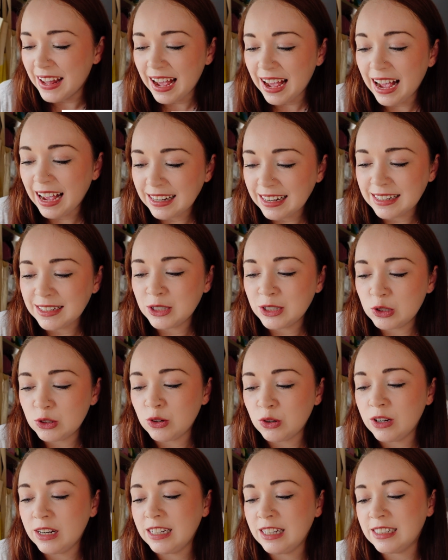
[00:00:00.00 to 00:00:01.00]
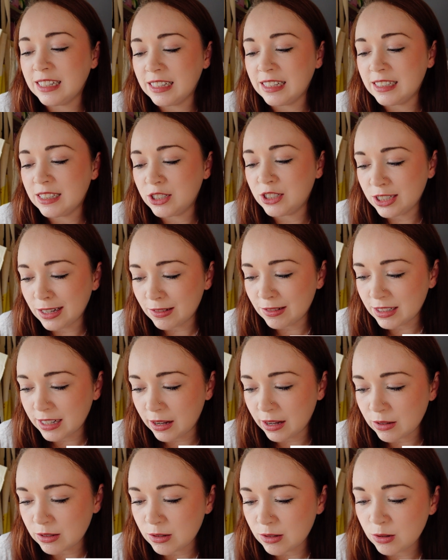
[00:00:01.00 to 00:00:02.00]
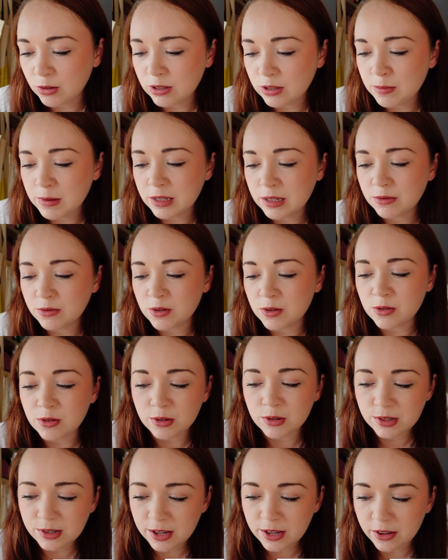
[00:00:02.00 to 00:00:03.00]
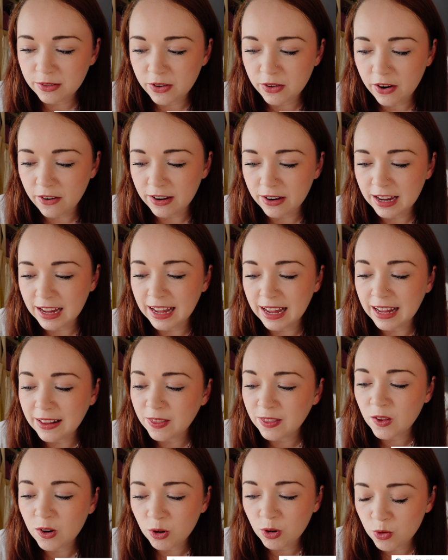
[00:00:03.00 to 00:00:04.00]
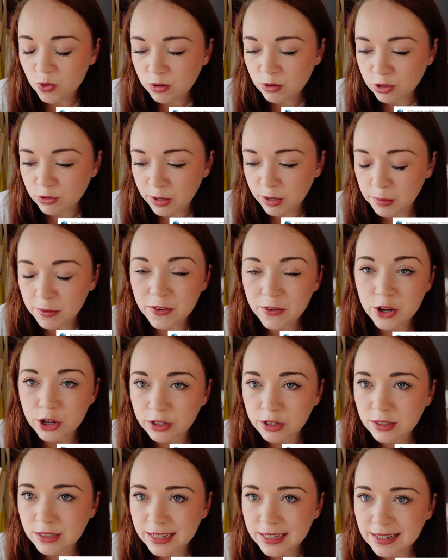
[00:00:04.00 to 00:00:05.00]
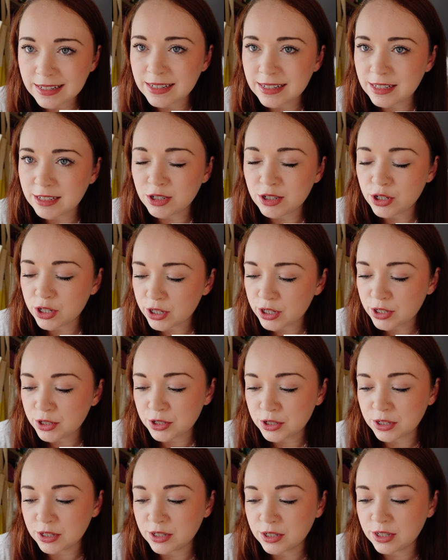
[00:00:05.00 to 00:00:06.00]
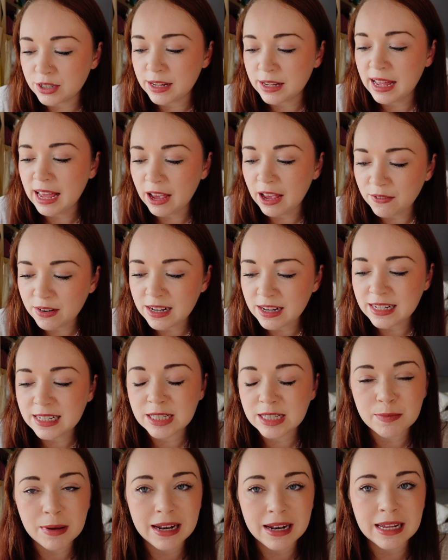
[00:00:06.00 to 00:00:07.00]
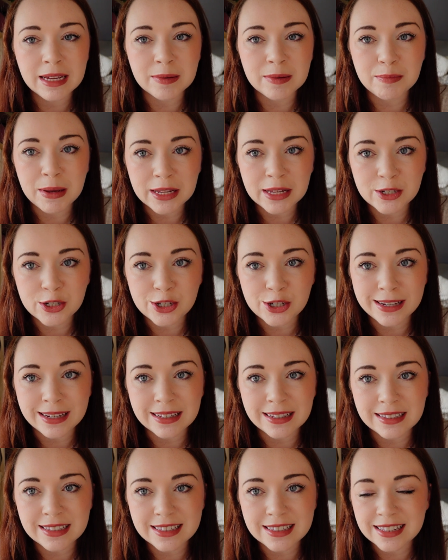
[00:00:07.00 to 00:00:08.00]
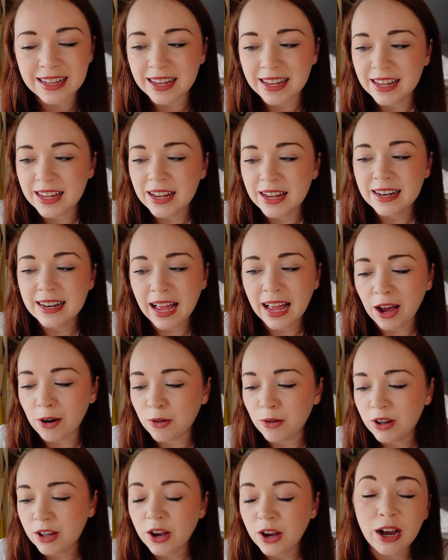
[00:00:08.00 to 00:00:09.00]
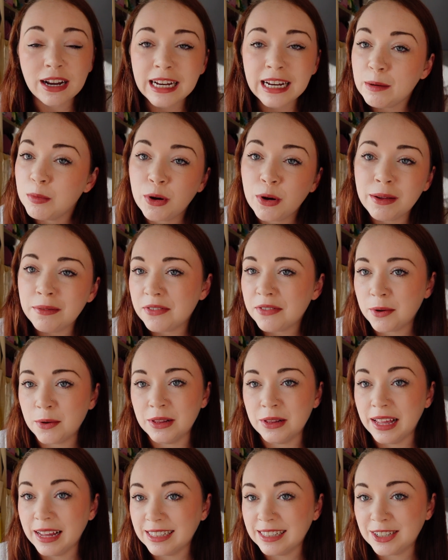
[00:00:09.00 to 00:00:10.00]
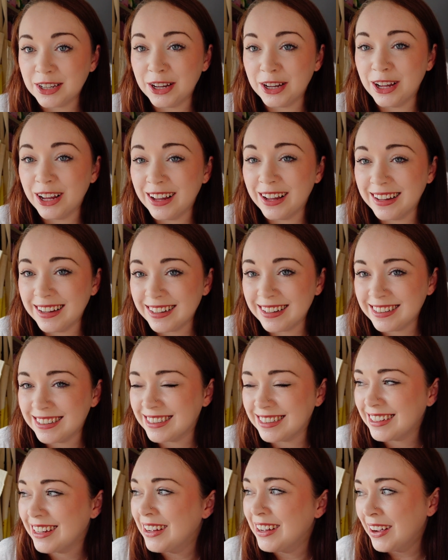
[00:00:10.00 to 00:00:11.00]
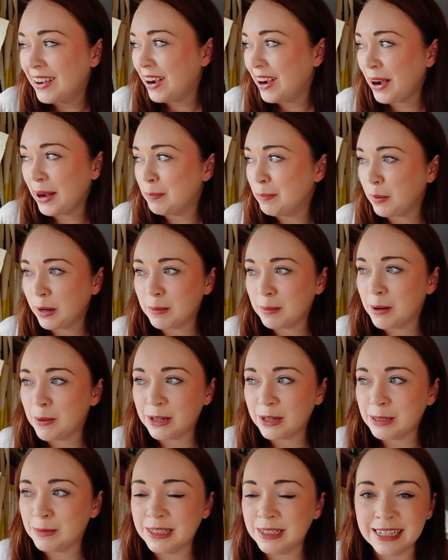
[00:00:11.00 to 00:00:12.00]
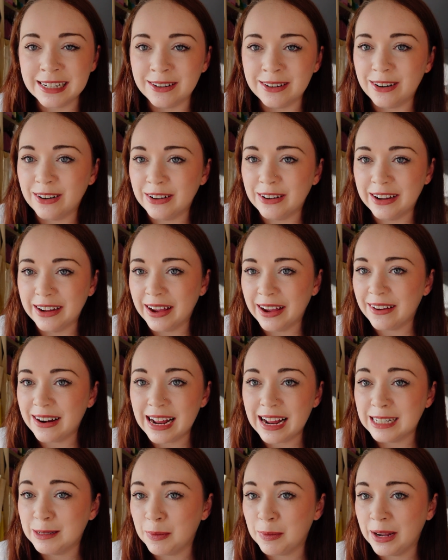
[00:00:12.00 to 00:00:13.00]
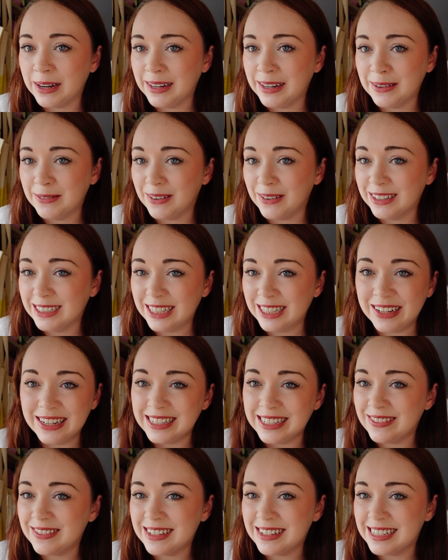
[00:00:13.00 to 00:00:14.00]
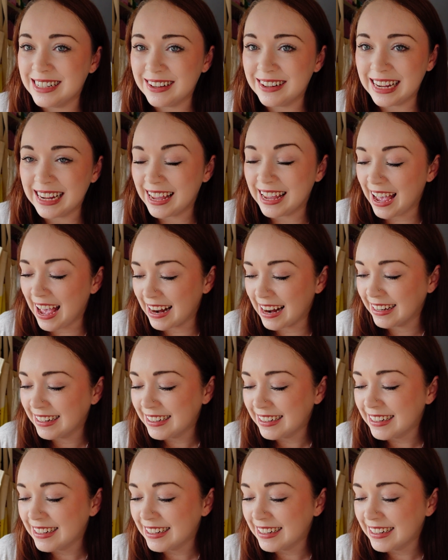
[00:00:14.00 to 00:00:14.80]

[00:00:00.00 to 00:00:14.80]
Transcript: Adding strongly scented shower gels, Lord of Misrule or Snow Fairy, in the laundry with an unscented detergent, heavenly smelling bed sheets. Now, I need more info on this because I broke my washing machine not long ago and had to buy a new one, so I don't want to do it again.